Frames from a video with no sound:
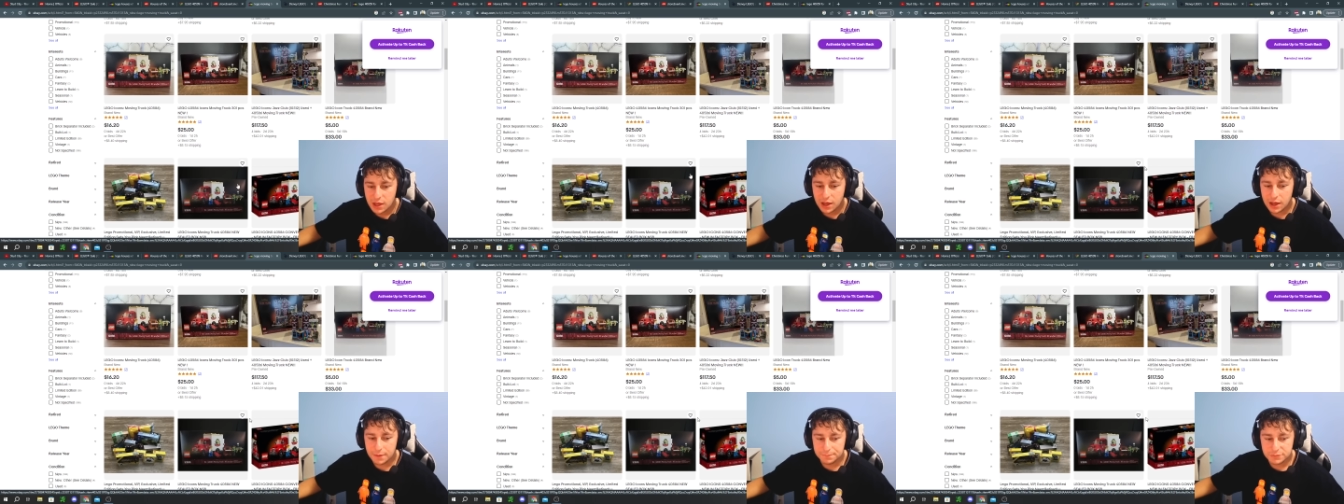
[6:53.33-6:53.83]

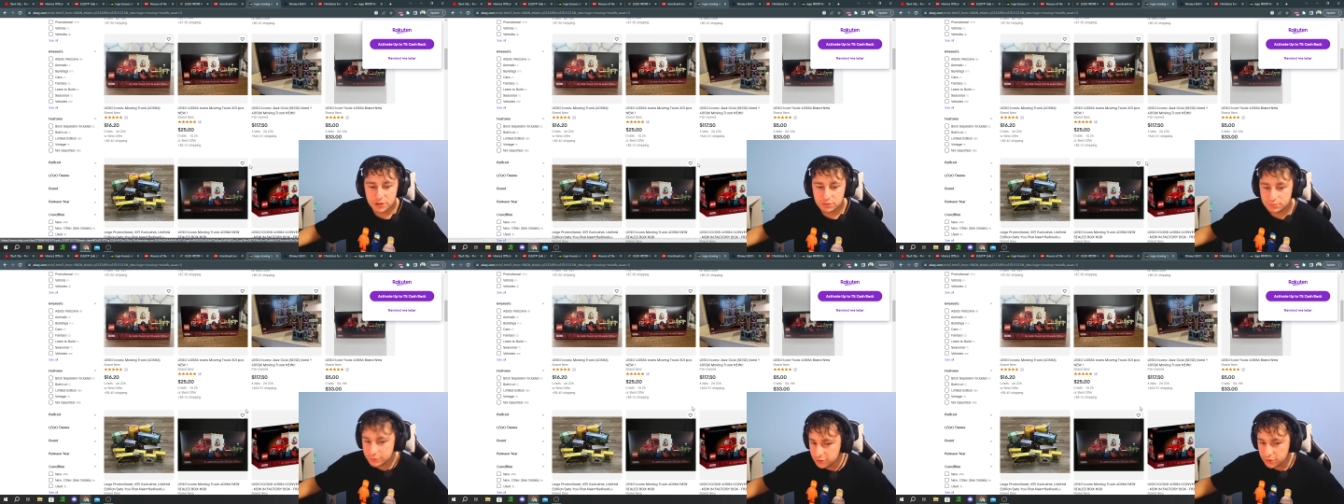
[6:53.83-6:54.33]
Um, so
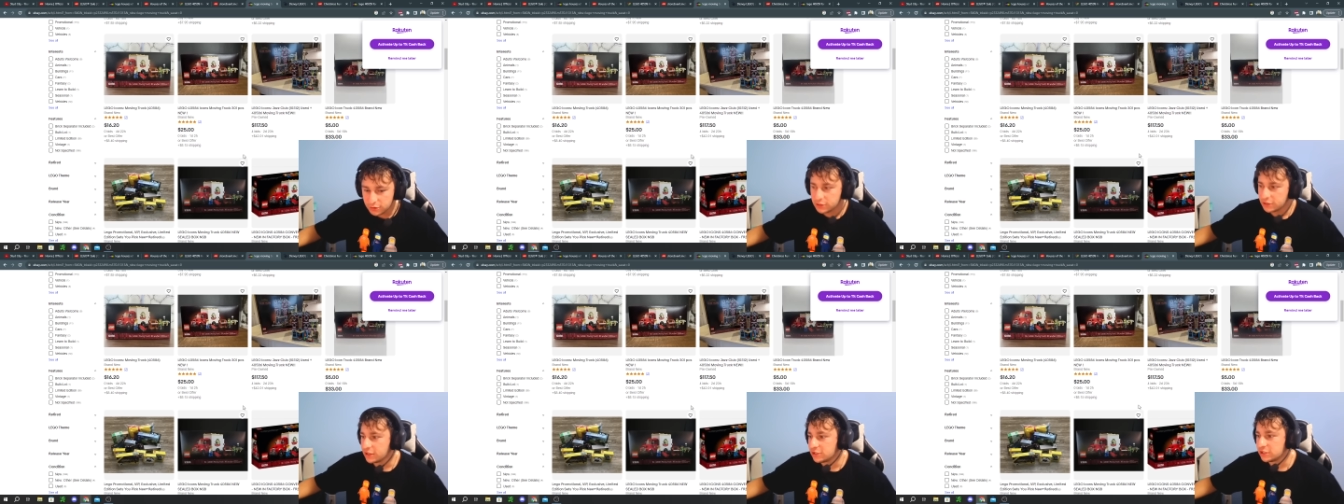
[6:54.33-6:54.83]
do your own due
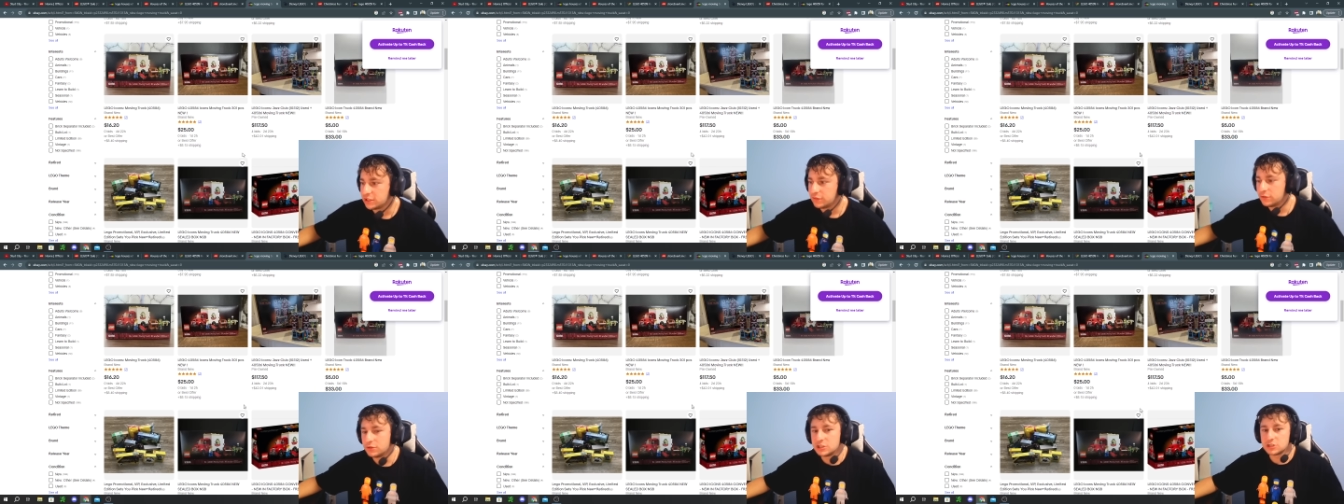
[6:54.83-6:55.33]
diligence.
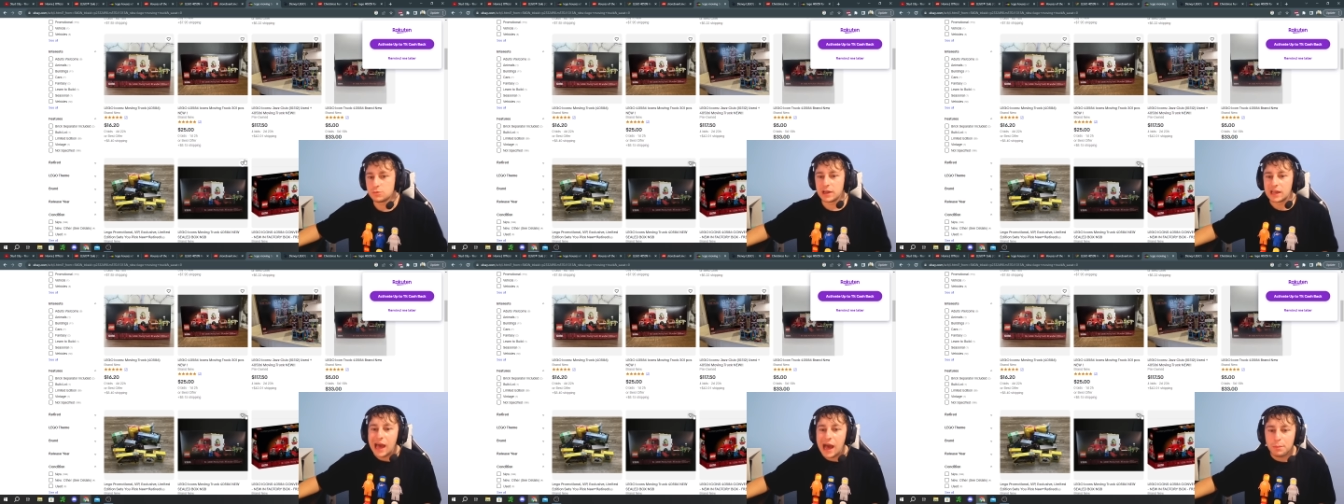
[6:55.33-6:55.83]
If you just want to
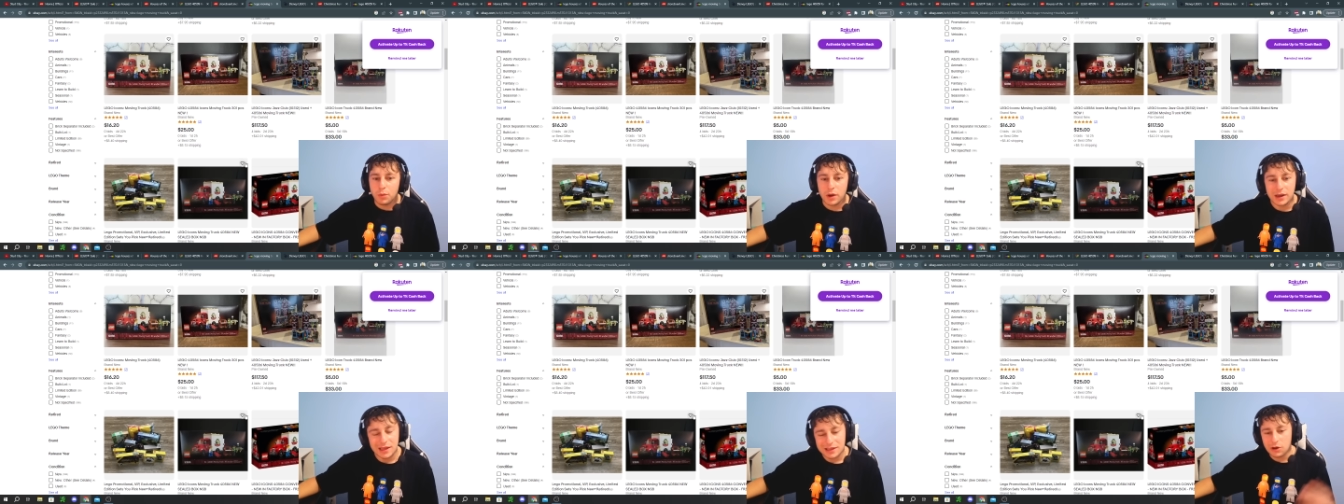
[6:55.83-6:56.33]
cop
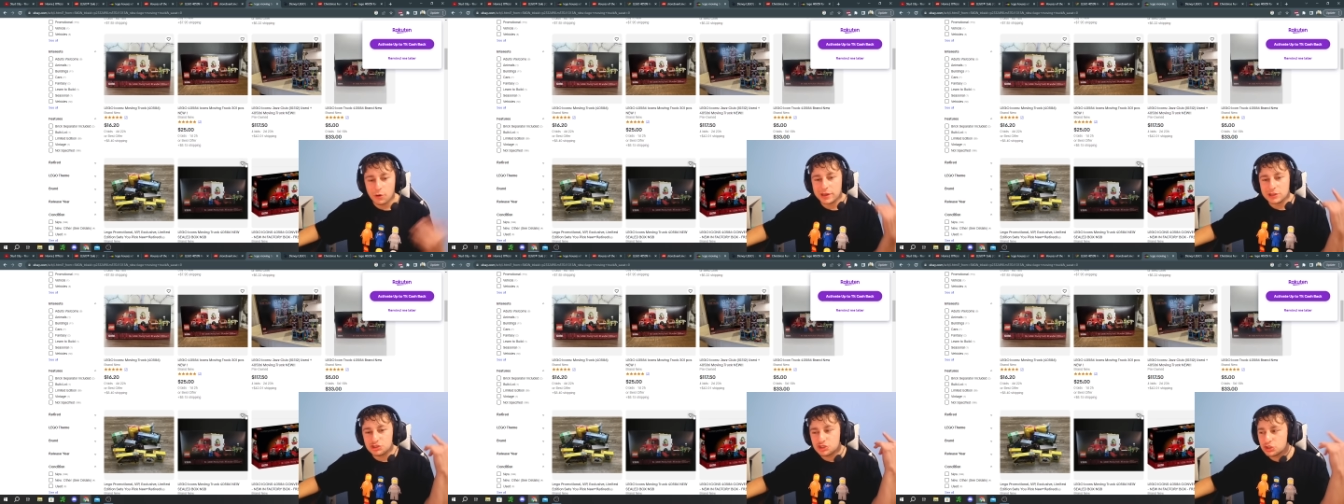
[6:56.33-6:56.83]
one, go ahead
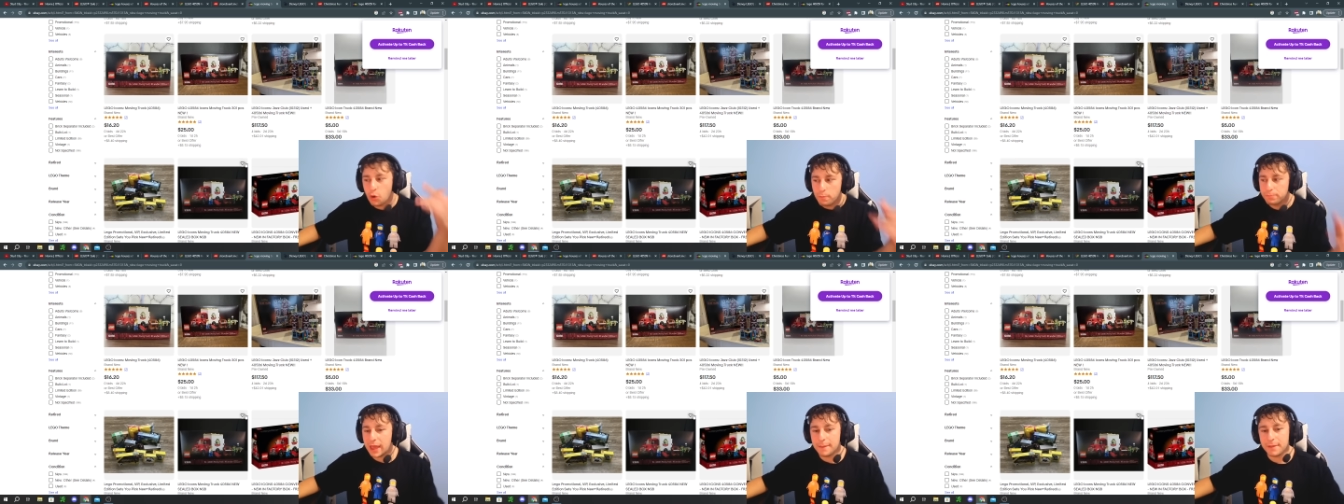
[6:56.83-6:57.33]
and
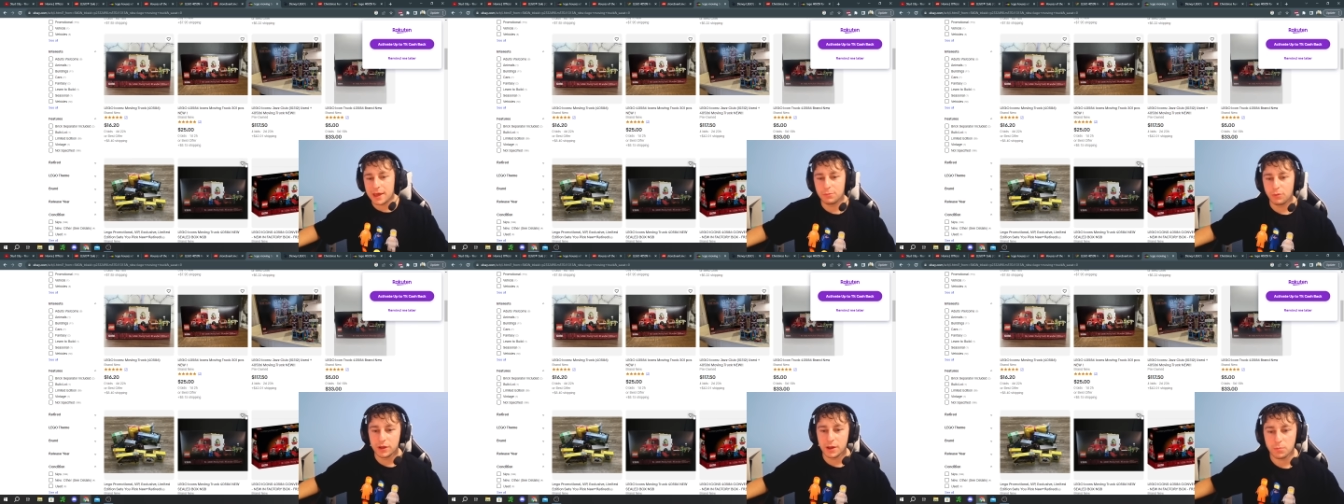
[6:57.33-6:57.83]
scoop that bad
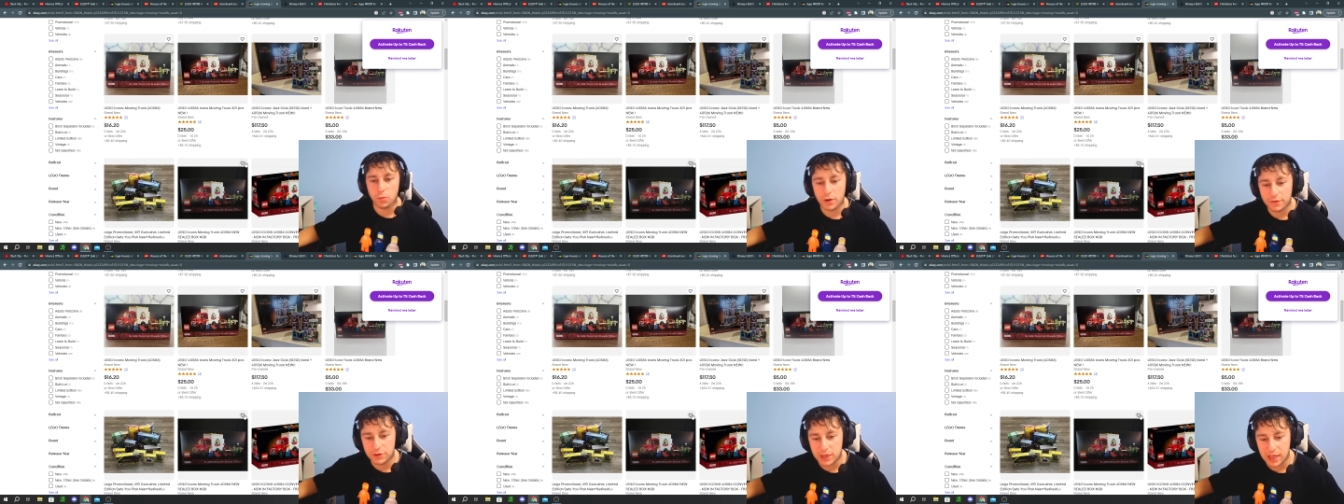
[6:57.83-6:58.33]
boy up
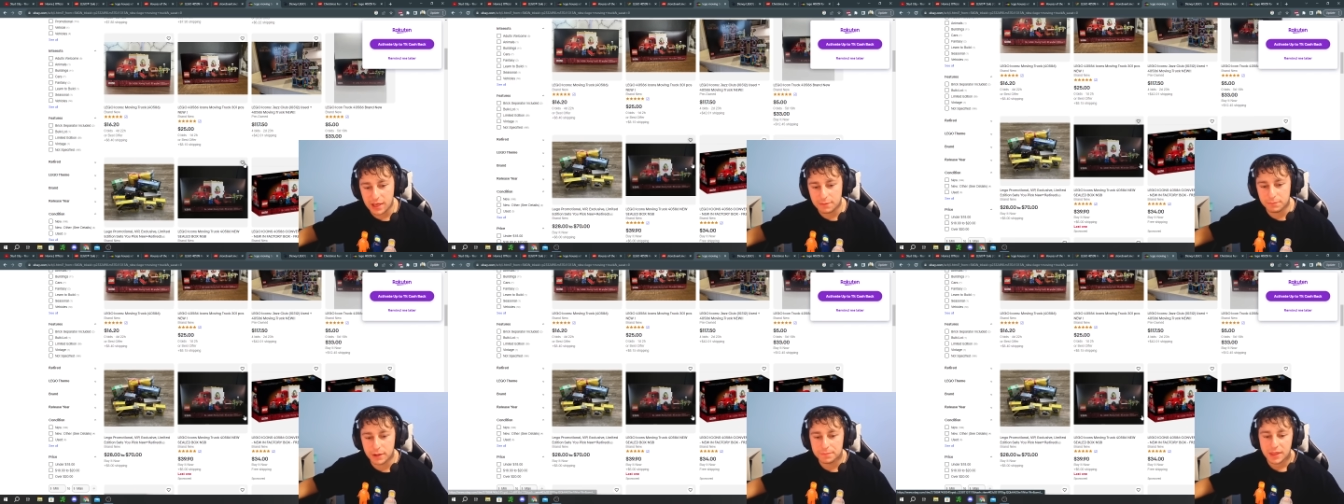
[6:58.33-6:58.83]
wherever you can.
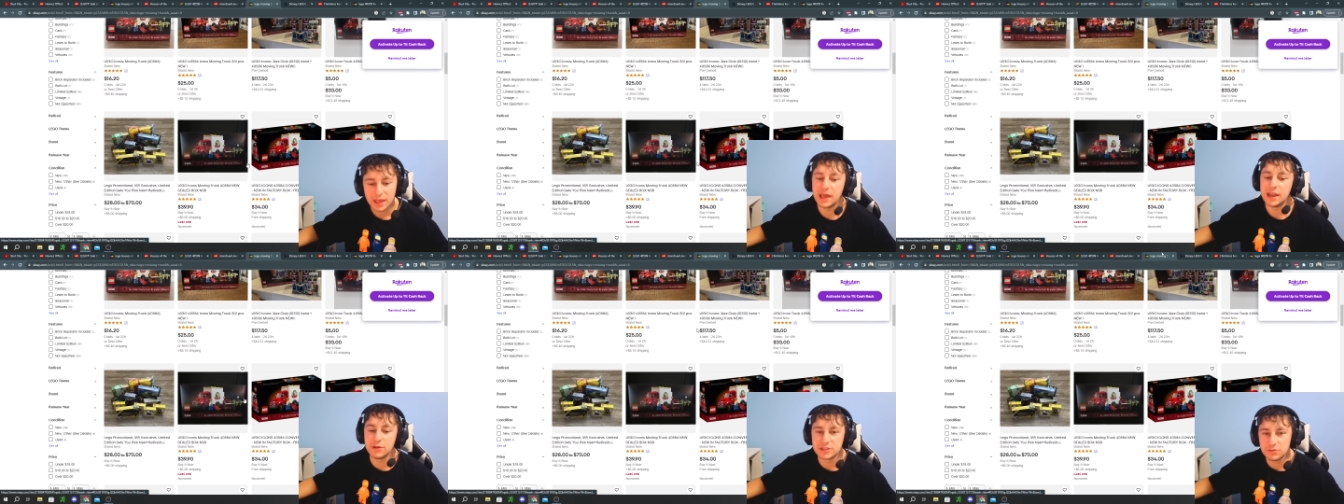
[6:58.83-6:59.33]
But
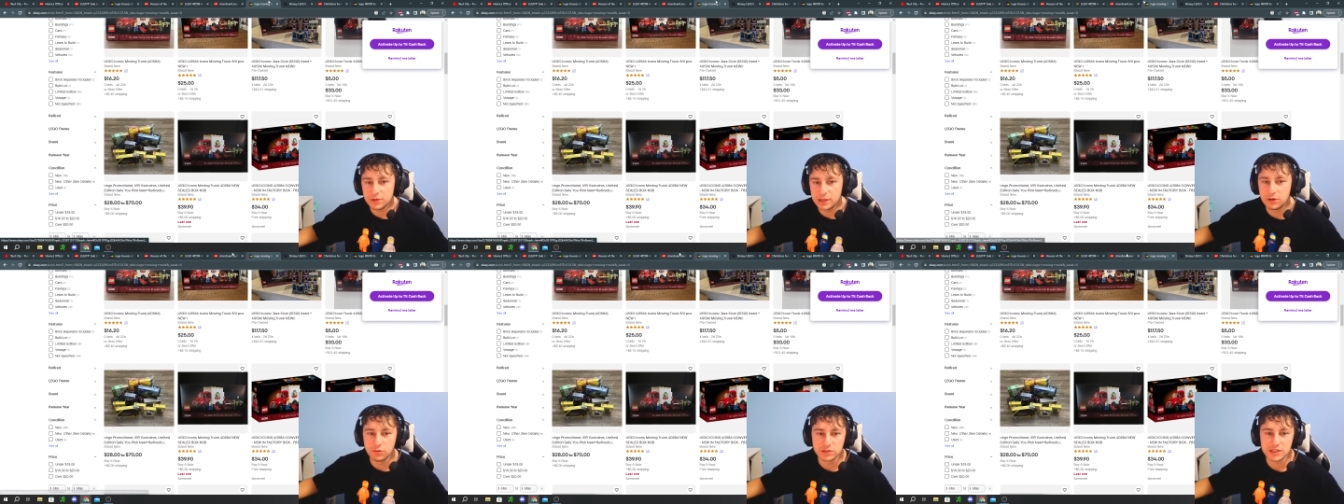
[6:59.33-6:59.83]
anyways, really cool